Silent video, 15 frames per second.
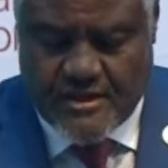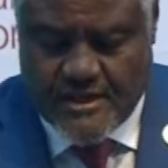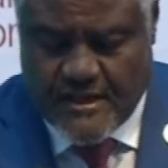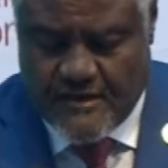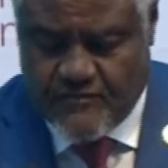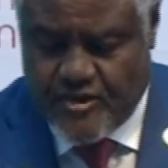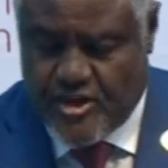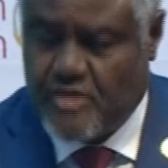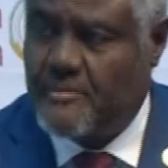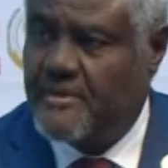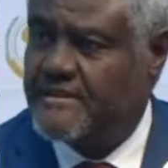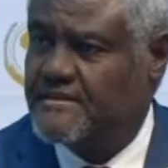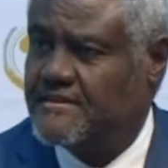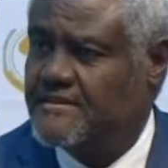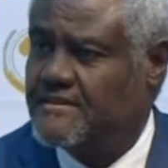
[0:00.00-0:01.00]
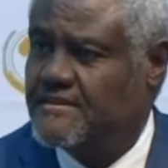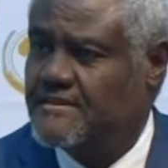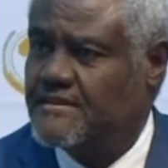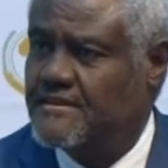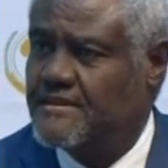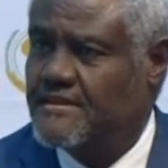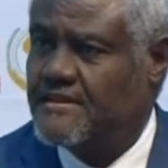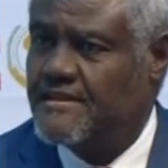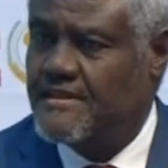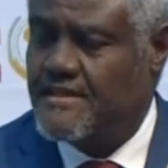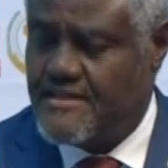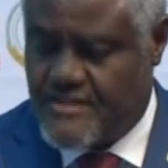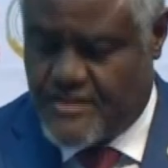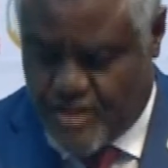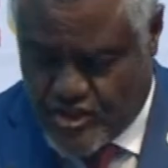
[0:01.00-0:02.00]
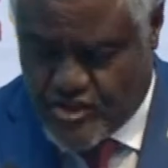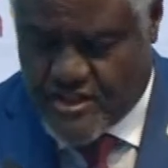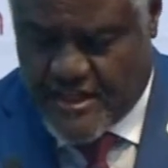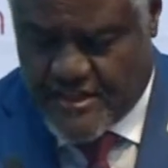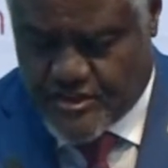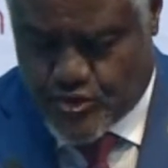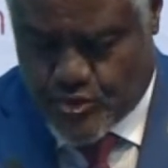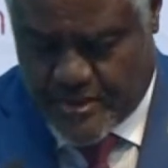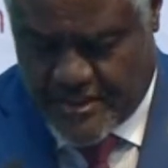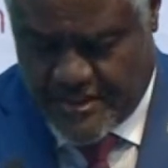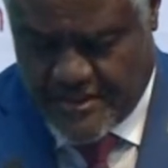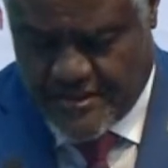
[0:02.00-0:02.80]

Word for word: environment in this country